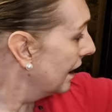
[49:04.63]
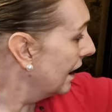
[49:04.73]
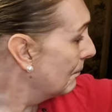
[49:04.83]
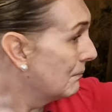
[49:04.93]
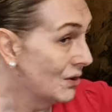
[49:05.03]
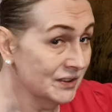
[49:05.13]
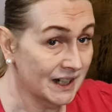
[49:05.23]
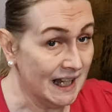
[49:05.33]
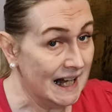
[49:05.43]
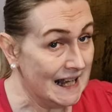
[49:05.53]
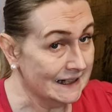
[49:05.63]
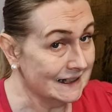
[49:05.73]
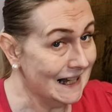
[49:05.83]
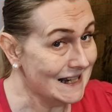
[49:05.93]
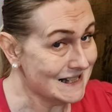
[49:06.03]
Mon Guerlain
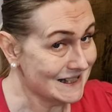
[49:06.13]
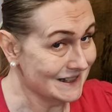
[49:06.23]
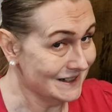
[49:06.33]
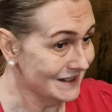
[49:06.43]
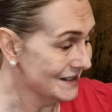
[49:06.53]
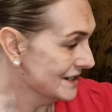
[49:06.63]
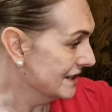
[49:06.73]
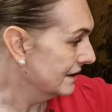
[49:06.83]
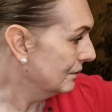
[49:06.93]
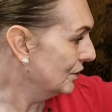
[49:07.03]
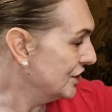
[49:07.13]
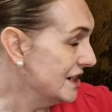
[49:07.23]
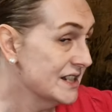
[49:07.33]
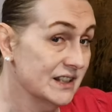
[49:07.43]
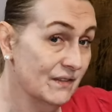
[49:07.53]
L'Essence, which
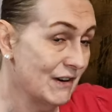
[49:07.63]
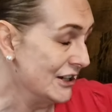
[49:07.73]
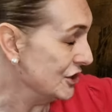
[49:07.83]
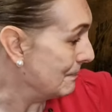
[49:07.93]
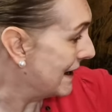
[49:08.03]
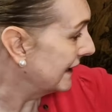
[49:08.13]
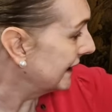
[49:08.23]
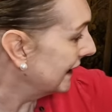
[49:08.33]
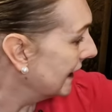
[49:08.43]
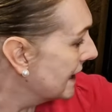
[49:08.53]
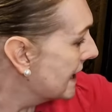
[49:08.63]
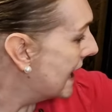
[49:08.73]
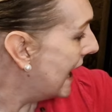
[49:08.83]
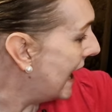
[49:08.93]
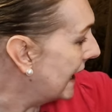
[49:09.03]
is the Frangipani,
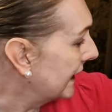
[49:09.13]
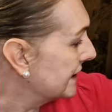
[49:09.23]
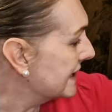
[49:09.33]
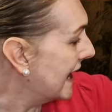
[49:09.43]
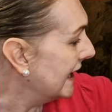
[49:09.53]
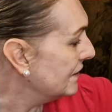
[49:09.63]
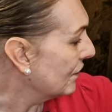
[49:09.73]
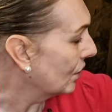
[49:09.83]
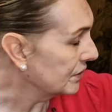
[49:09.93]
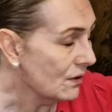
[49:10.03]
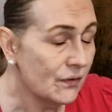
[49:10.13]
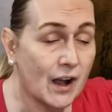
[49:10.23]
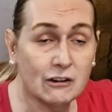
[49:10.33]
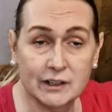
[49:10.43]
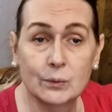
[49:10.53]
and Avon
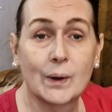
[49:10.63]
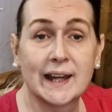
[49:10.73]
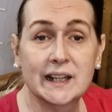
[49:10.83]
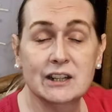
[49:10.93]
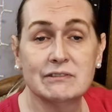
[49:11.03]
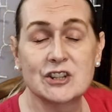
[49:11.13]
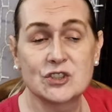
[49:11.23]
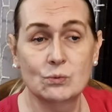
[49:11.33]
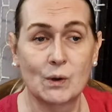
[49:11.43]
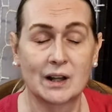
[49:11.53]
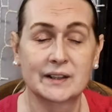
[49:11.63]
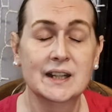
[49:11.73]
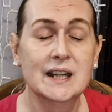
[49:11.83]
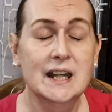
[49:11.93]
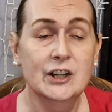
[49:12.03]
Far and Away, the original one.
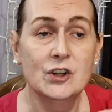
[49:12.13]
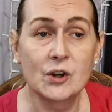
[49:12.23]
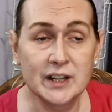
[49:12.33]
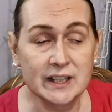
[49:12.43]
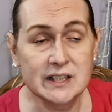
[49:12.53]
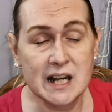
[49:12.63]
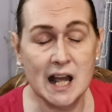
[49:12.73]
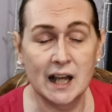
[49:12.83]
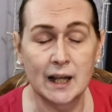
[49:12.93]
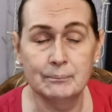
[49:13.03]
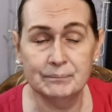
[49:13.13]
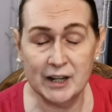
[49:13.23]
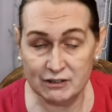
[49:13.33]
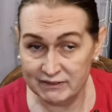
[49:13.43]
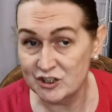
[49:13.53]
Not
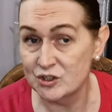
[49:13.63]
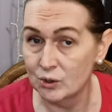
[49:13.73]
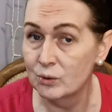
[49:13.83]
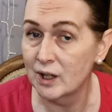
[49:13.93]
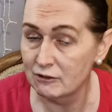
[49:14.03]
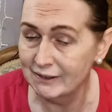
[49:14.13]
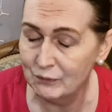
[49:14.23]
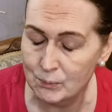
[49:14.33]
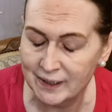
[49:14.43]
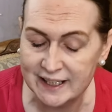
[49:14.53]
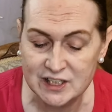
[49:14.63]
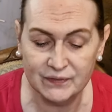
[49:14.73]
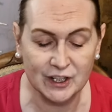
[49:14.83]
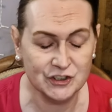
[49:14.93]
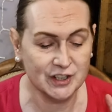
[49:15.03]
an original, a reformulated
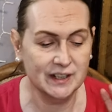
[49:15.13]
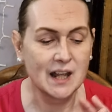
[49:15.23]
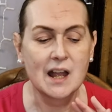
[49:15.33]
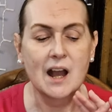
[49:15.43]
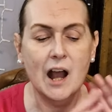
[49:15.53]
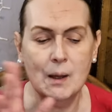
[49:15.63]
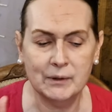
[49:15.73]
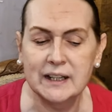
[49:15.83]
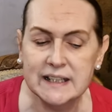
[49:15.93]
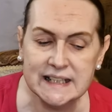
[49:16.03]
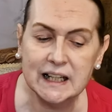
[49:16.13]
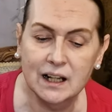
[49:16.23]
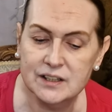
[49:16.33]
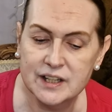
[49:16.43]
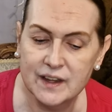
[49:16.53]
version. I'm going to
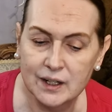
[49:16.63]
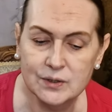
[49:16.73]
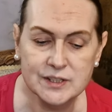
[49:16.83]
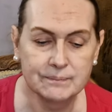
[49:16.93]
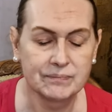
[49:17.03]
declutter those.